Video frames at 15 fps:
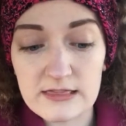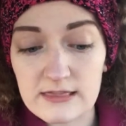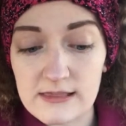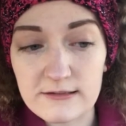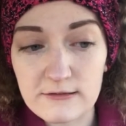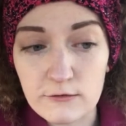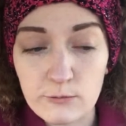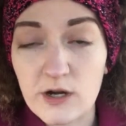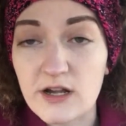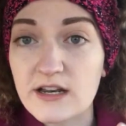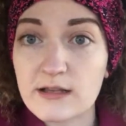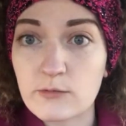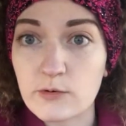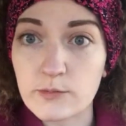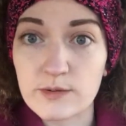this is
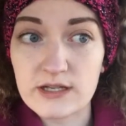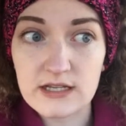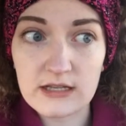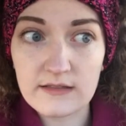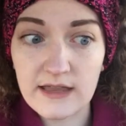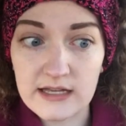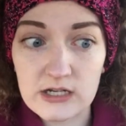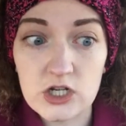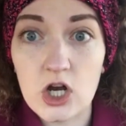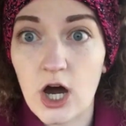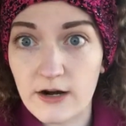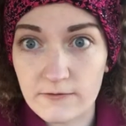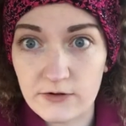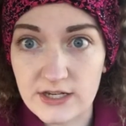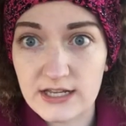what it would be like
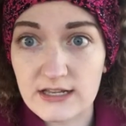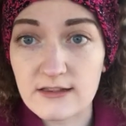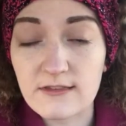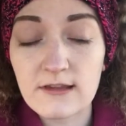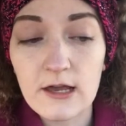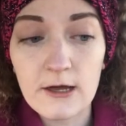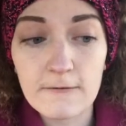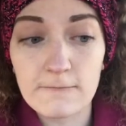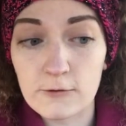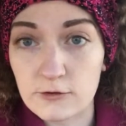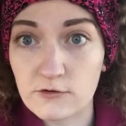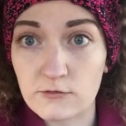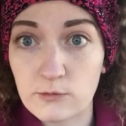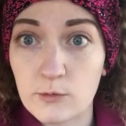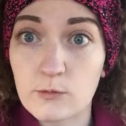not for kids
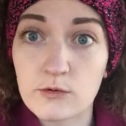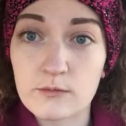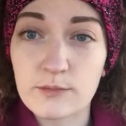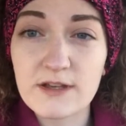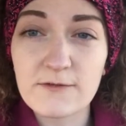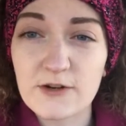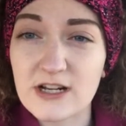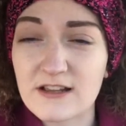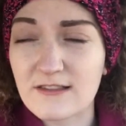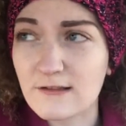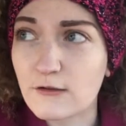versus what would be for kids.